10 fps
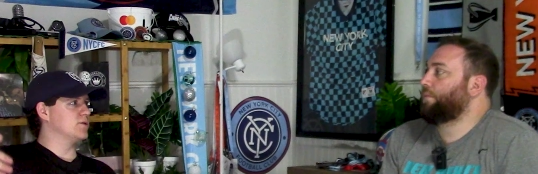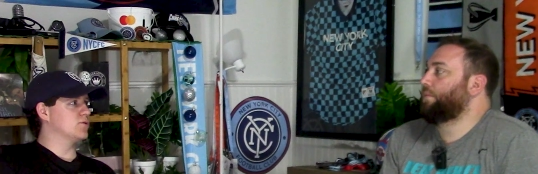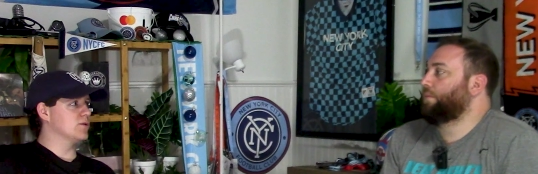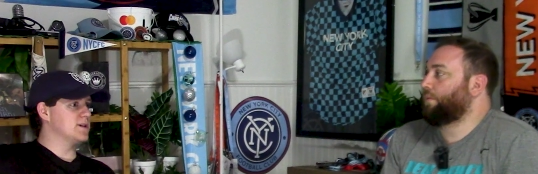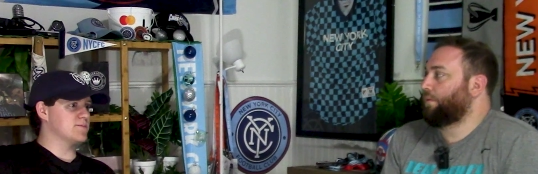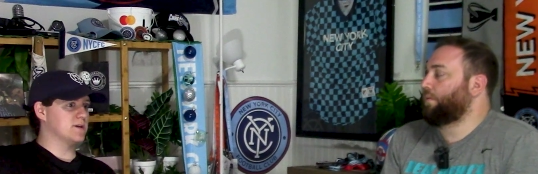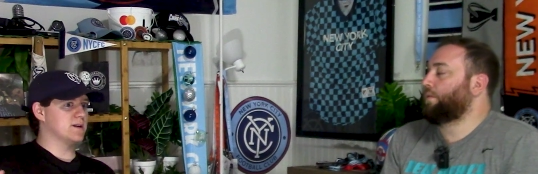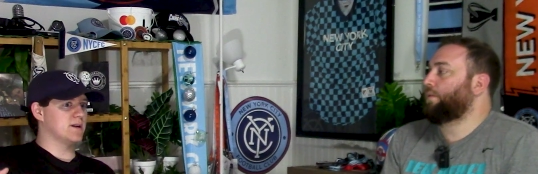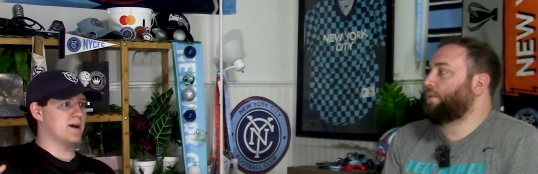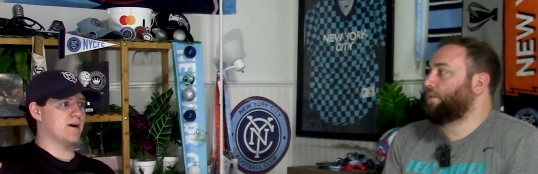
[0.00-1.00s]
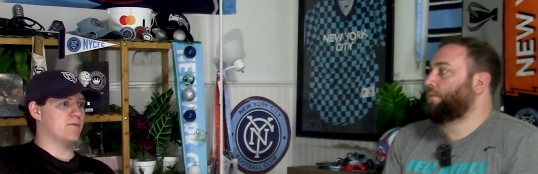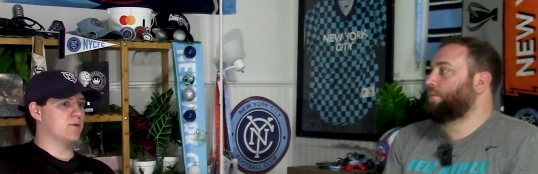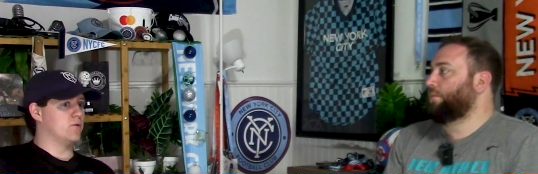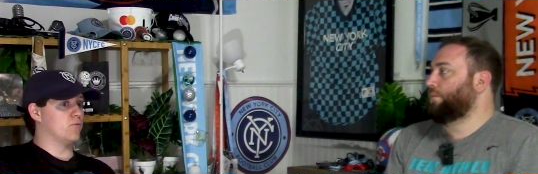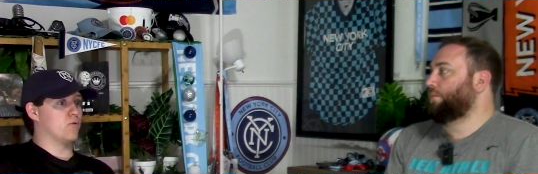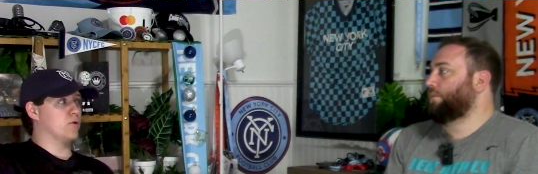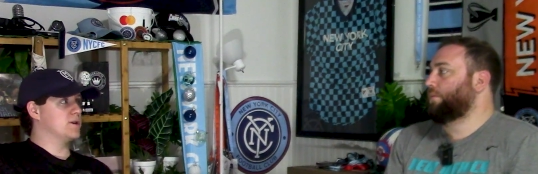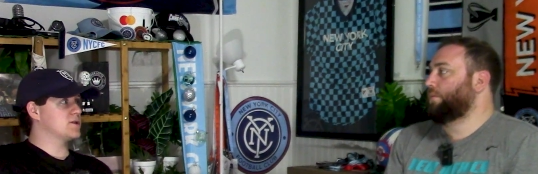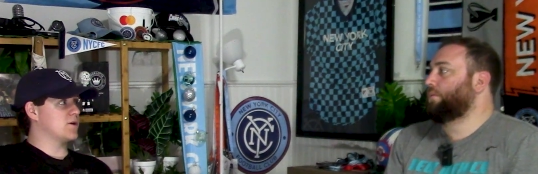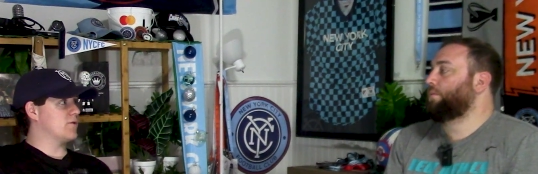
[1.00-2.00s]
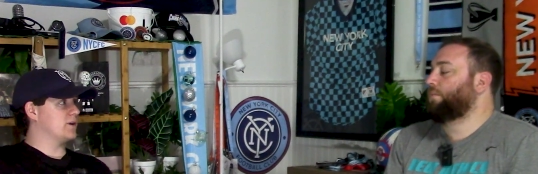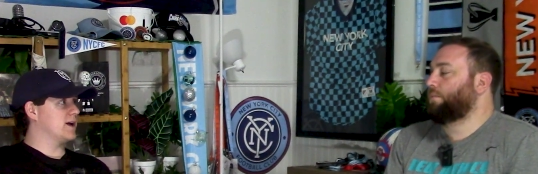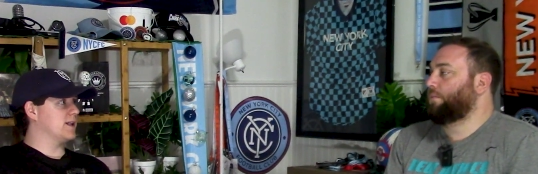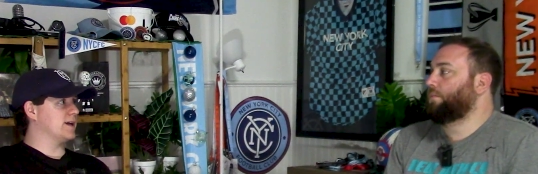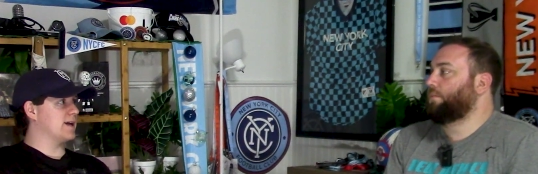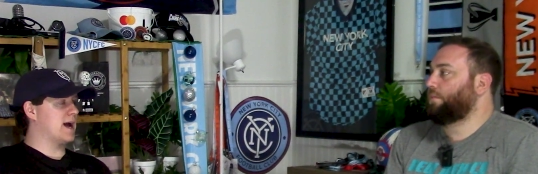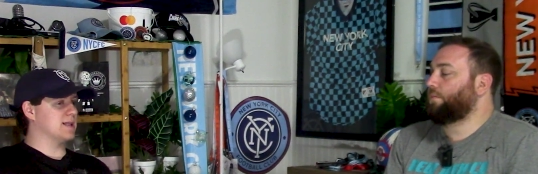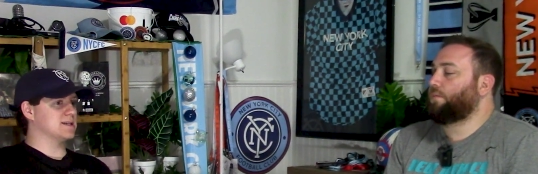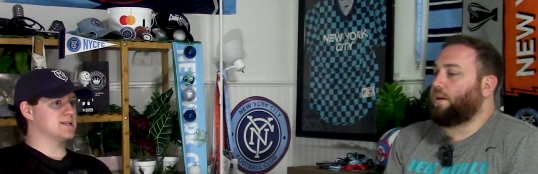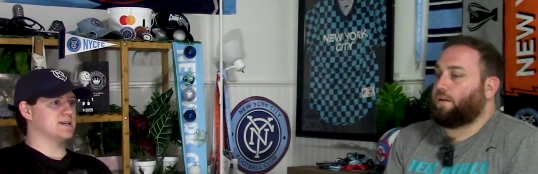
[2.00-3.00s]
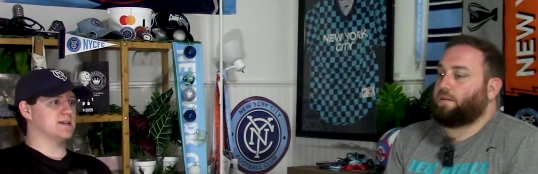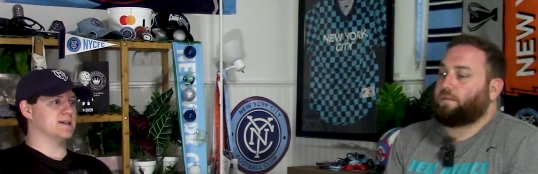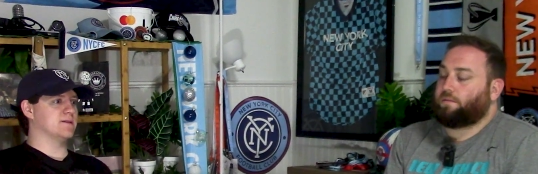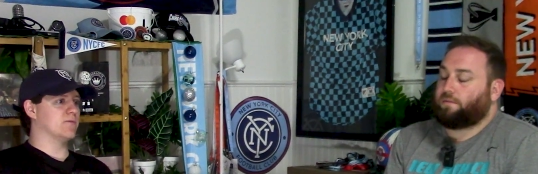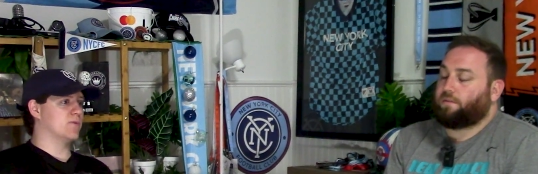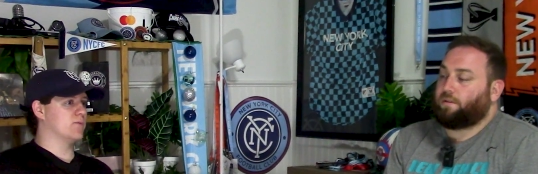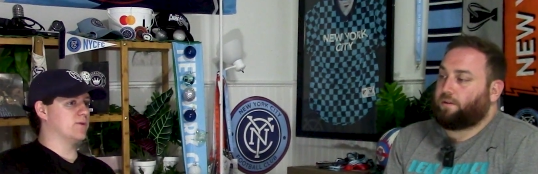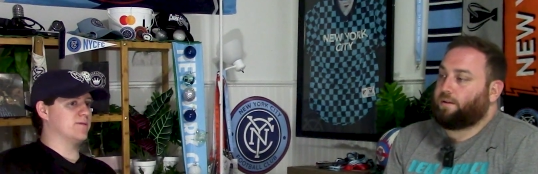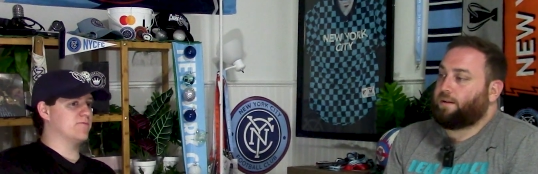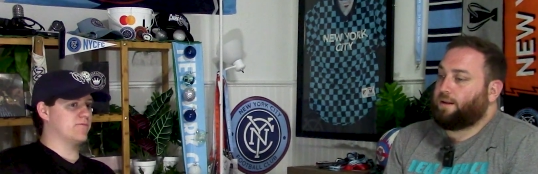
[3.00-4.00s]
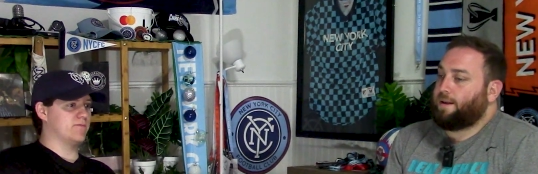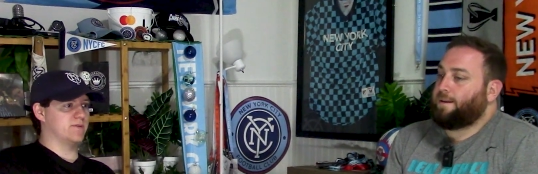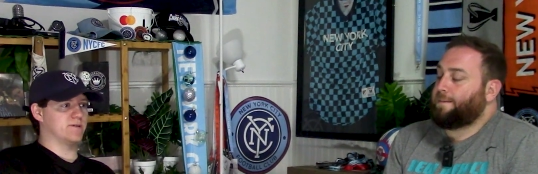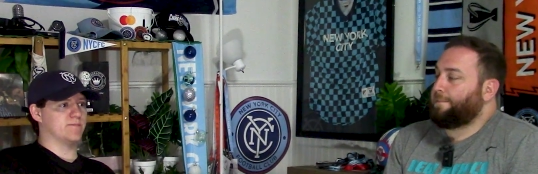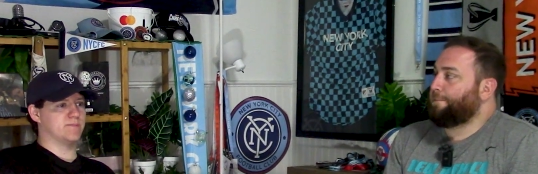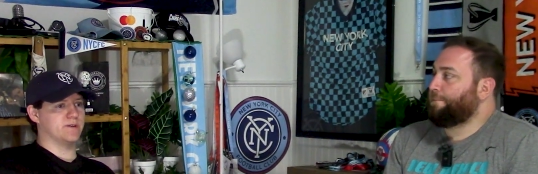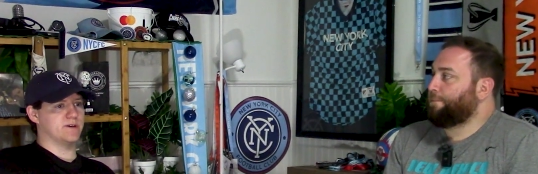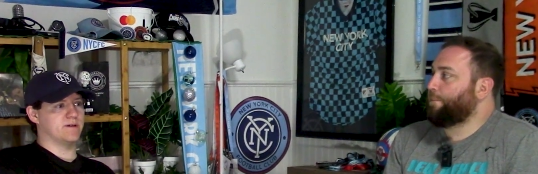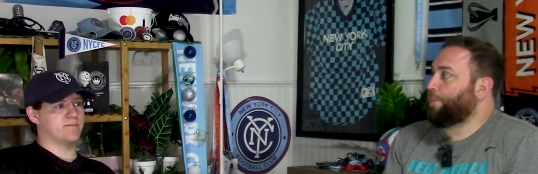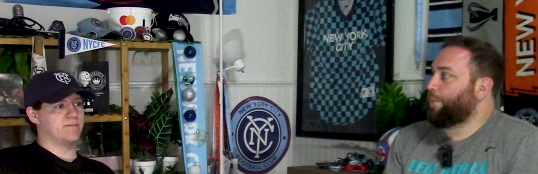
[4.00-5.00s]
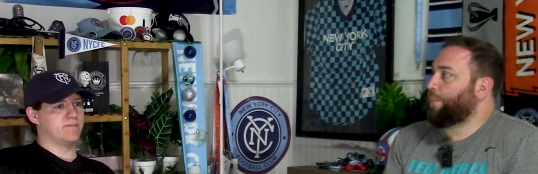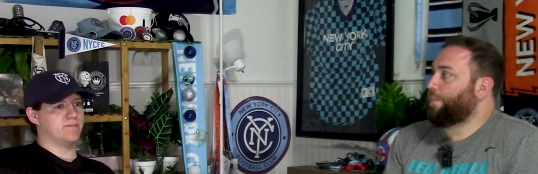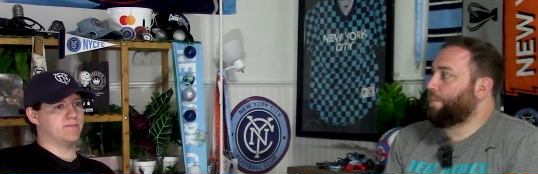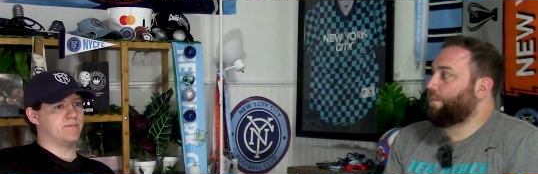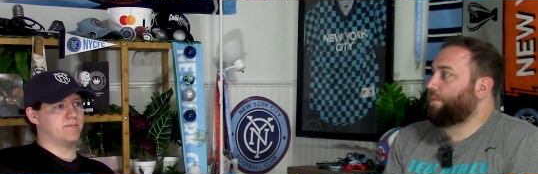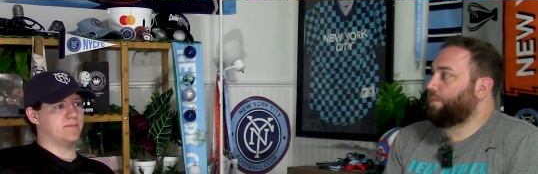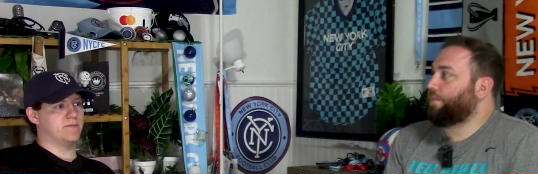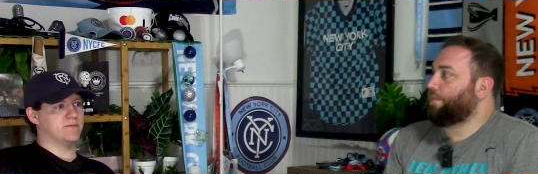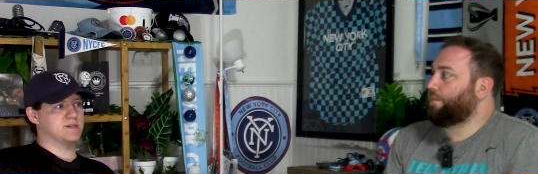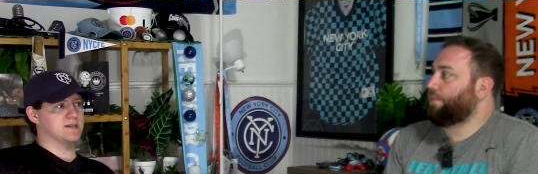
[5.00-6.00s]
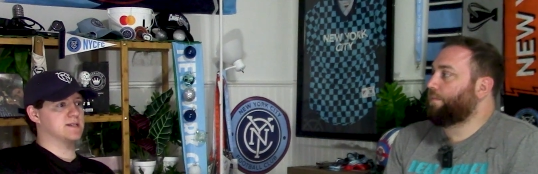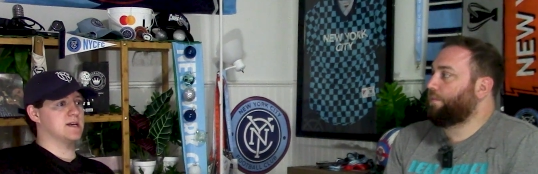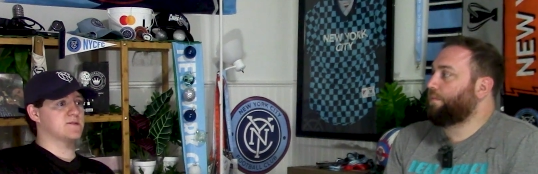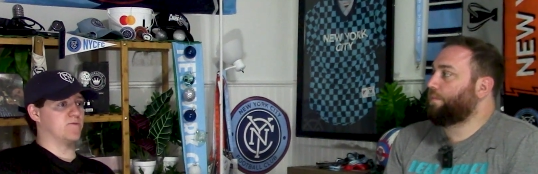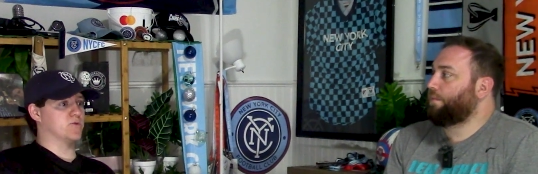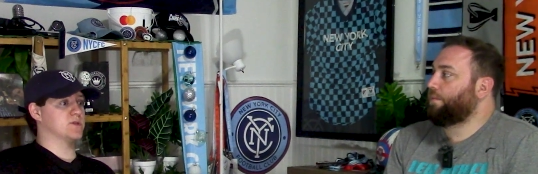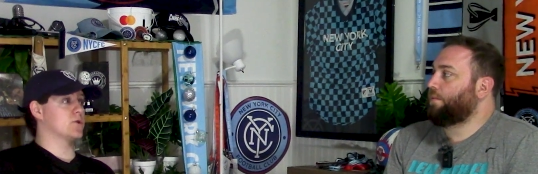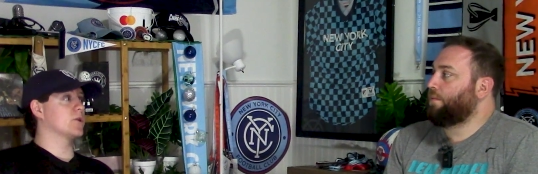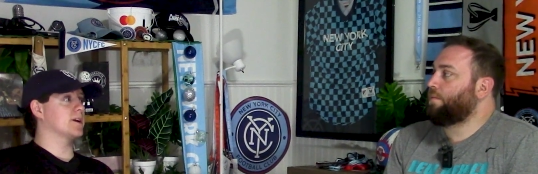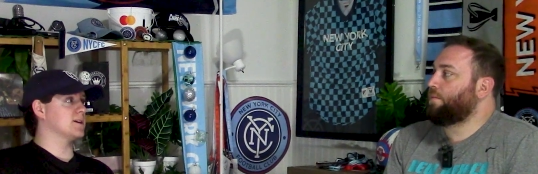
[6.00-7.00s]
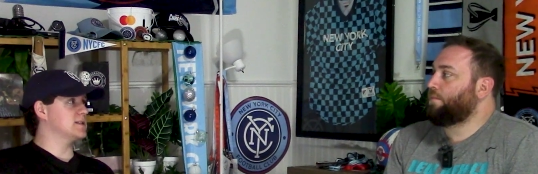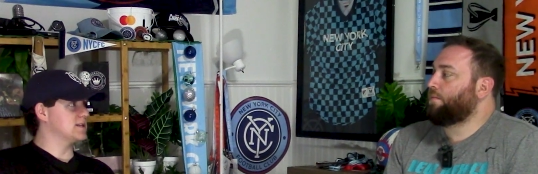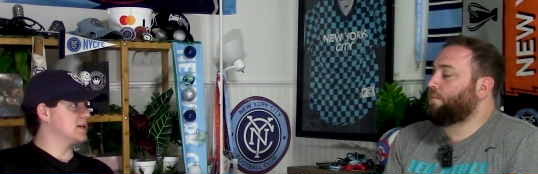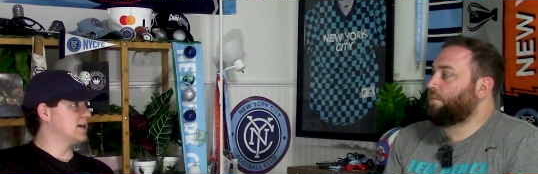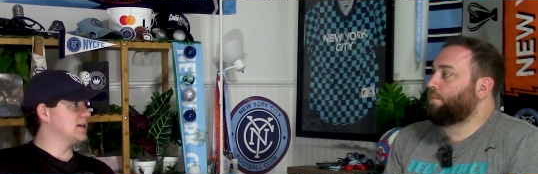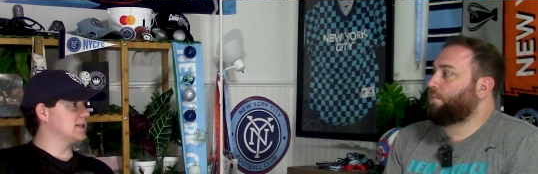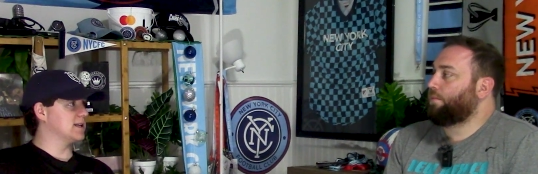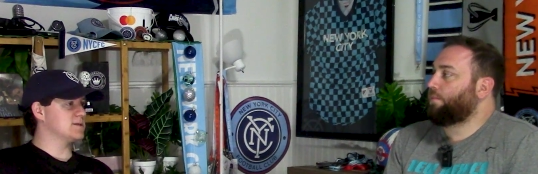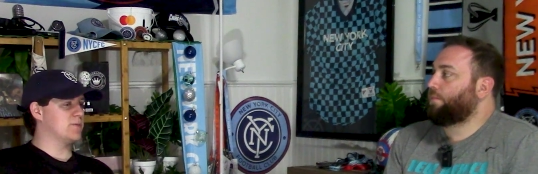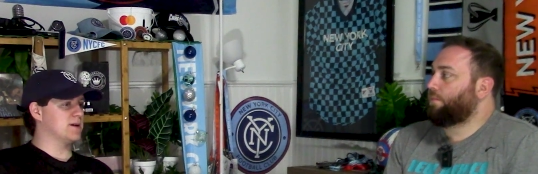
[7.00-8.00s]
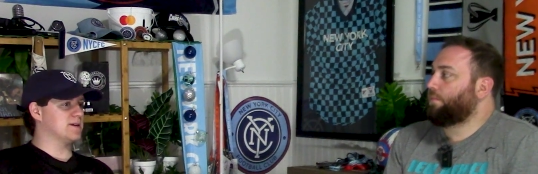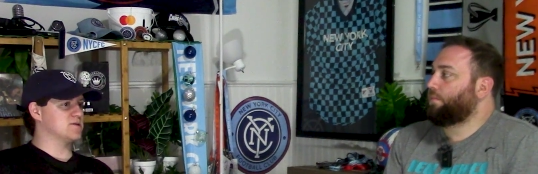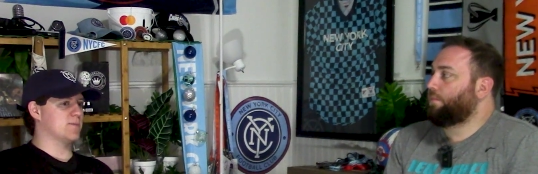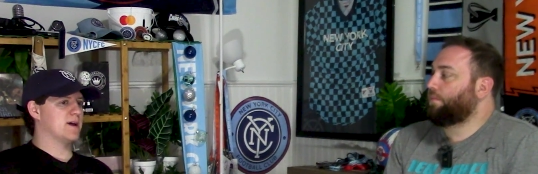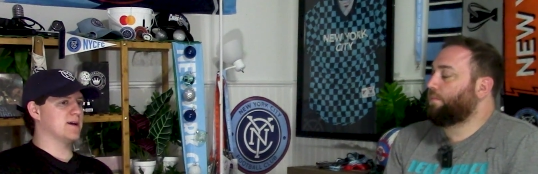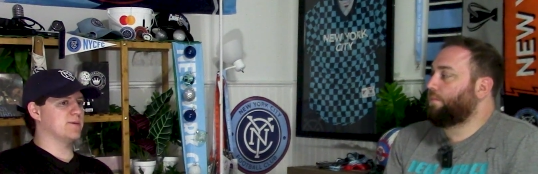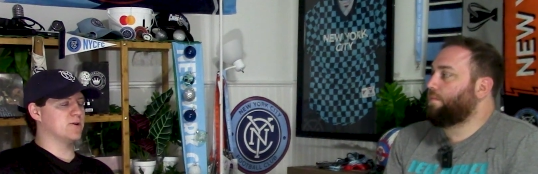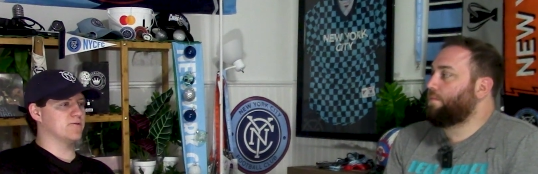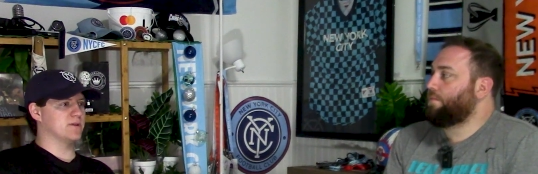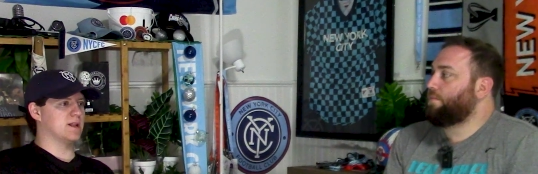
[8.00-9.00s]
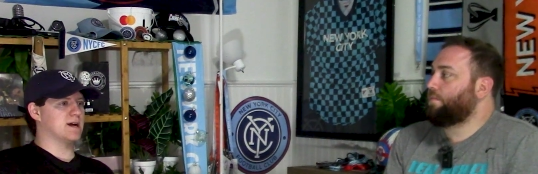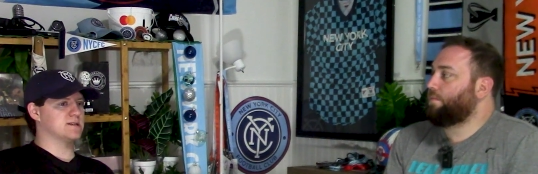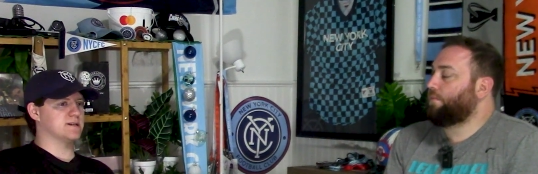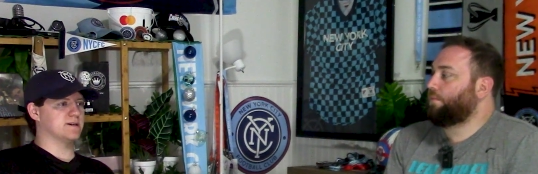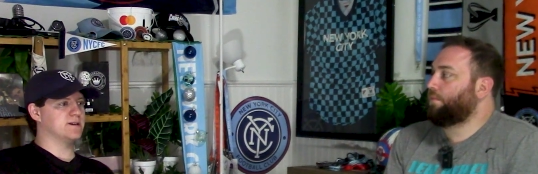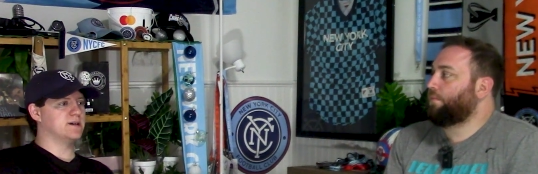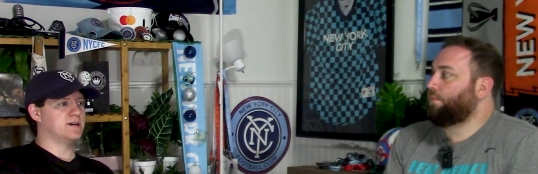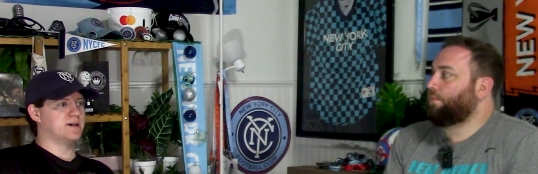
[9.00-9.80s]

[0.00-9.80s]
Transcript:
Speaker 1: and Griezmann and now Reus going to LA Galaxy yeah. and what we've the the successful circus that's been Inter Miami over the last year.